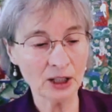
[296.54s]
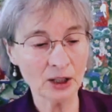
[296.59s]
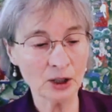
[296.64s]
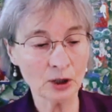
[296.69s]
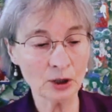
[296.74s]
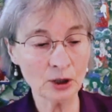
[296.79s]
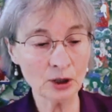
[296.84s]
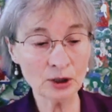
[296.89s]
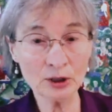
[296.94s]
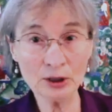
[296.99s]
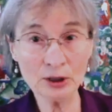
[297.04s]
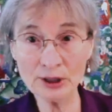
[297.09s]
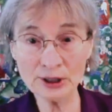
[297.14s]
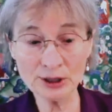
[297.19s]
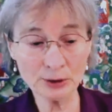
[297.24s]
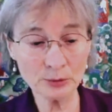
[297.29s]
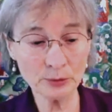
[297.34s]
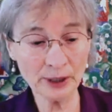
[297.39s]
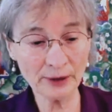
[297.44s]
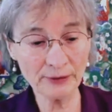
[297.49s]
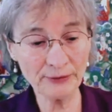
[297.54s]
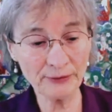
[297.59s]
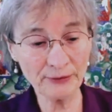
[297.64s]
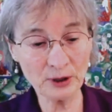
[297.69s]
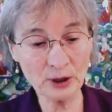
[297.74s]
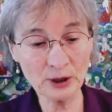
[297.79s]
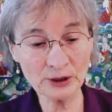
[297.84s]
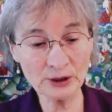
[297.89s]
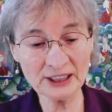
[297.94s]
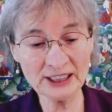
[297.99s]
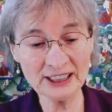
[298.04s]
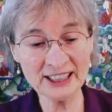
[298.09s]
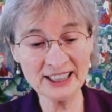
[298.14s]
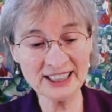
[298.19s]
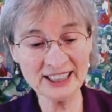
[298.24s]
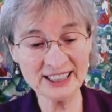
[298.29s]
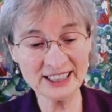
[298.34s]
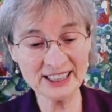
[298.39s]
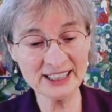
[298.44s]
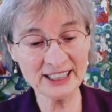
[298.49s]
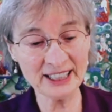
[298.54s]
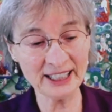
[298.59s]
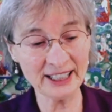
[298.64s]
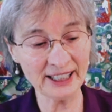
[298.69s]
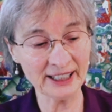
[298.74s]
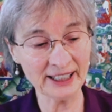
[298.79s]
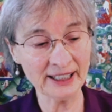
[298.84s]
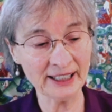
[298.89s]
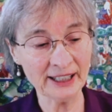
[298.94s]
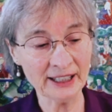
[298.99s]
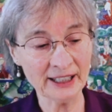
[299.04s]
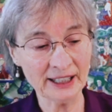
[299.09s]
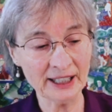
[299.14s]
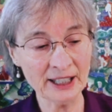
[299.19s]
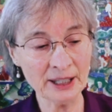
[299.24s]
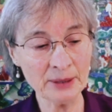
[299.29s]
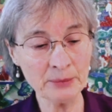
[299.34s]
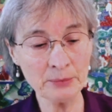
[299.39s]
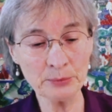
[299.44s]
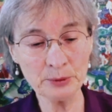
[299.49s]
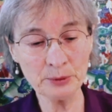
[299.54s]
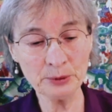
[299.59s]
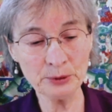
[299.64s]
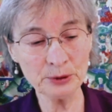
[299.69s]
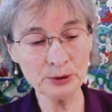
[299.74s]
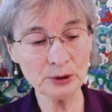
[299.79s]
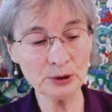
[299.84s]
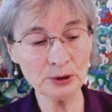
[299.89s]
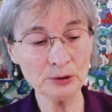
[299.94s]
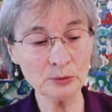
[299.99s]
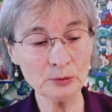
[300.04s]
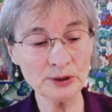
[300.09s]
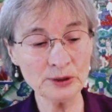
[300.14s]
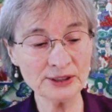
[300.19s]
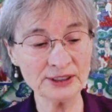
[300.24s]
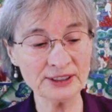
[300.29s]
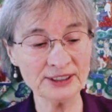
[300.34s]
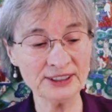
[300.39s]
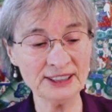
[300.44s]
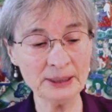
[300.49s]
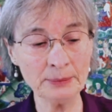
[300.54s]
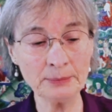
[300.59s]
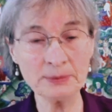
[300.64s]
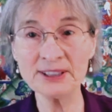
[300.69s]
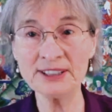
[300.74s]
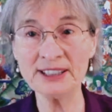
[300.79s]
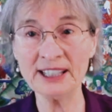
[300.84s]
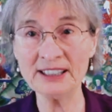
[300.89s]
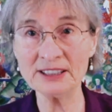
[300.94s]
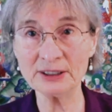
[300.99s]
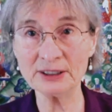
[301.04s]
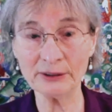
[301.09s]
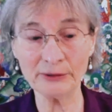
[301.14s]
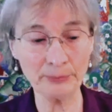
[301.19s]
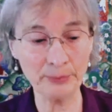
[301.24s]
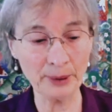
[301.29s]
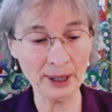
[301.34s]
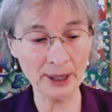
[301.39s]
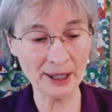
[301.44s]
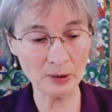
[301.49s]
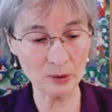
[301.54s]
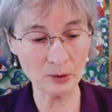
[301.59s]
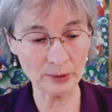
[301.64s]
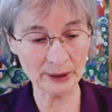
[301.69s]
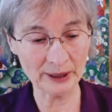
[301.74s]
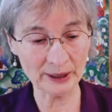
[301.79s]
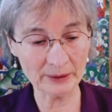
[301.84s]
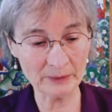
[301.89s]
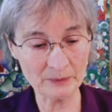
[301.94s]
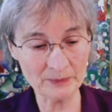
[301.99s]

Colors were floating in the air, imbued with a deep sense of power.